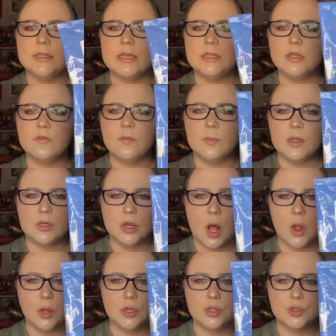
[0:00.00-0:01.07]
These are from the
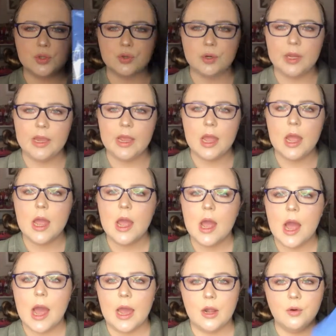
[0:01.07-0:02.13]
Dollar Tree.
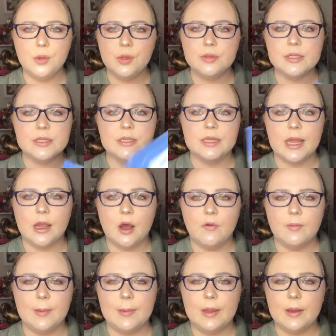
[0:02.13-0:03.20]
I don't use these to take
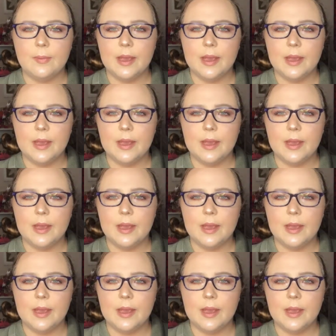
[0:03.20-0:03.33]
off my makeup.